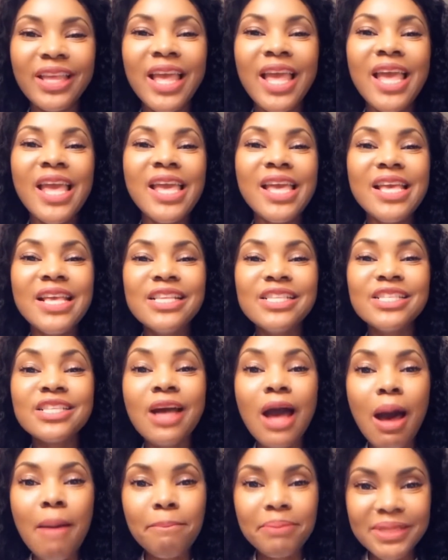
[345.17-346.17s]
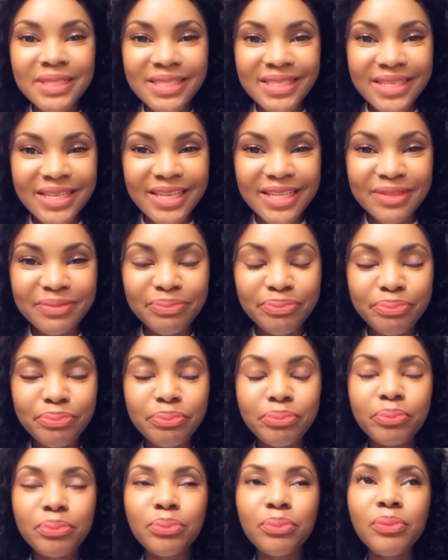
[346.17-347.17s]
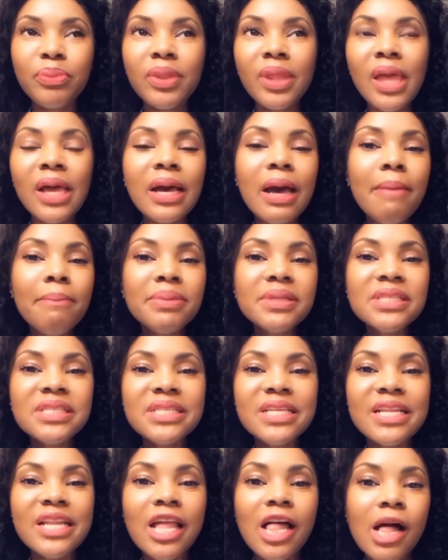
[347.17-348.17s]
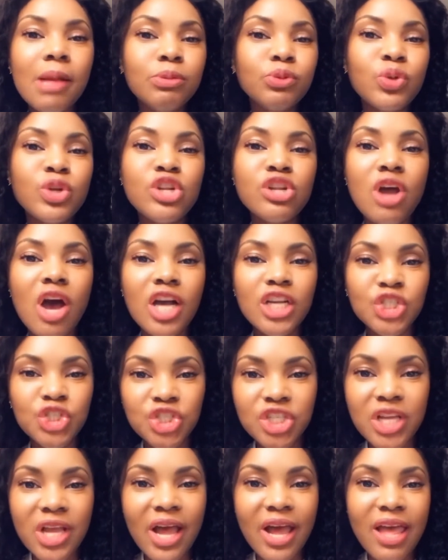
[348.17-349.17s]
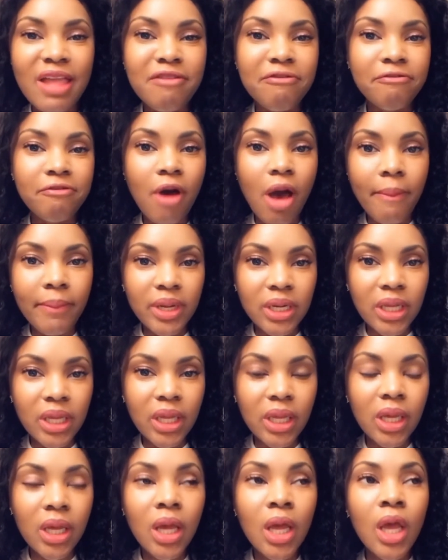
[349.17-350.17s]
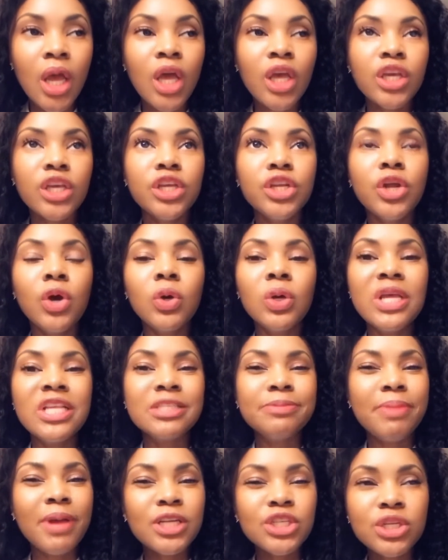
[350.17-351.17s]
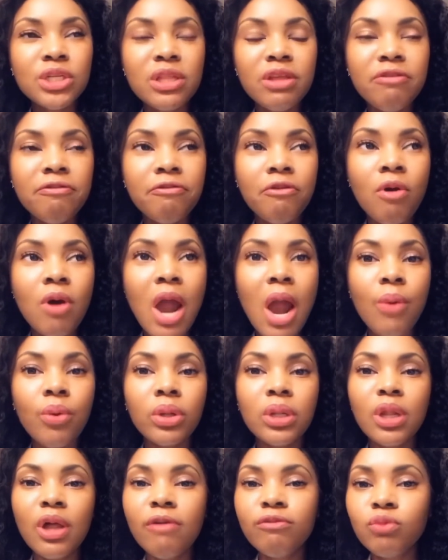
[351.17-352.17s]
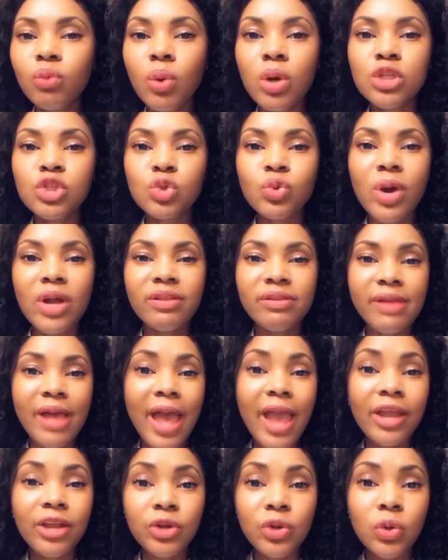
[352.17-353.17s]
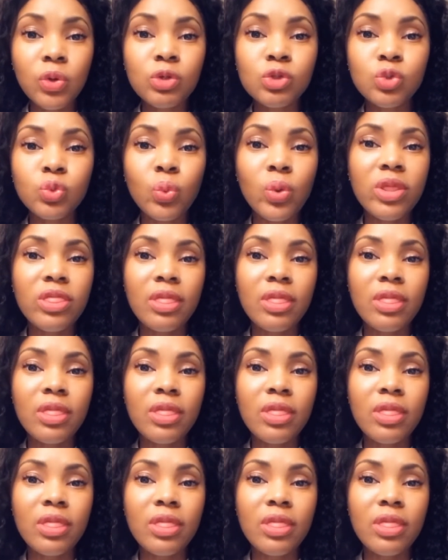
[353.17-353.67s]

is Compazine. Compazine helps with nausea and vomiting. Especially for our loved ones who are diagnosed with